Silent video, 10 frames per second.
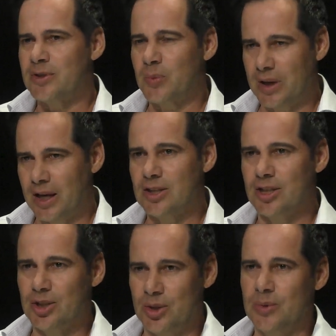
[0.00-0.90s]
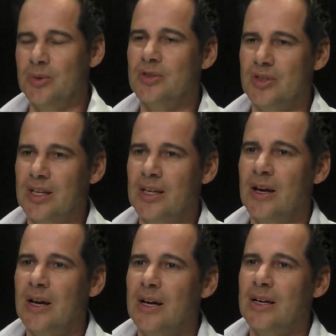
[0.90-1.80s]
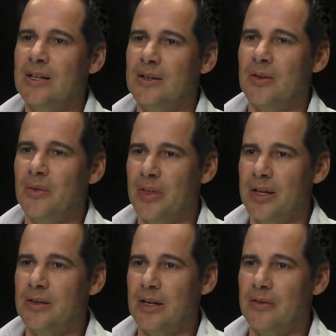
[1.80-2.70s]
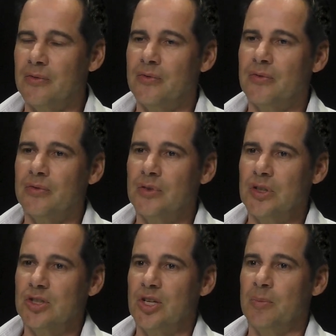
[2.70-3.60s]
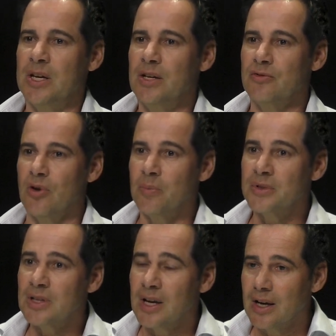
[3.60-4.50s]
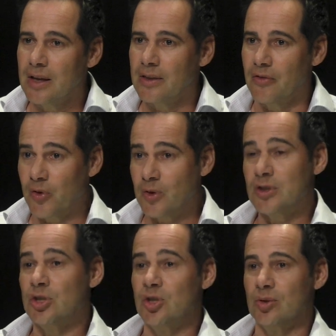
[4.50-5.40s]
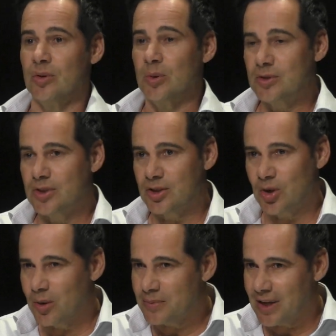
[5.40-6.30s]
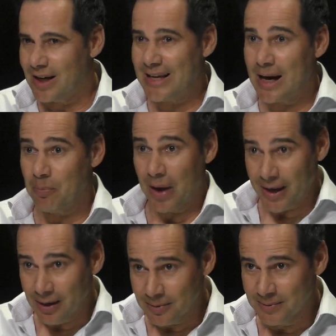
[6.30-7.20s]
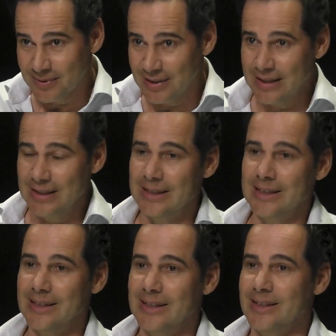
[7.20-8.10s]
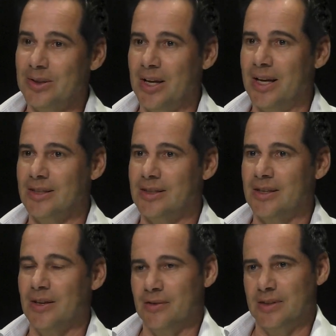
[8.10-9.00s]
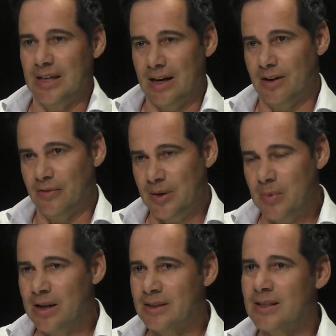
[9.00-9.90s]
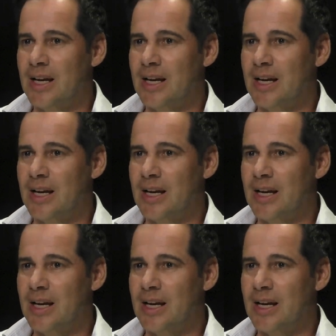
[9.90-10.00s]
So we actually do see that if your GDP drops, the first to lose their jobs are young male and then younger females.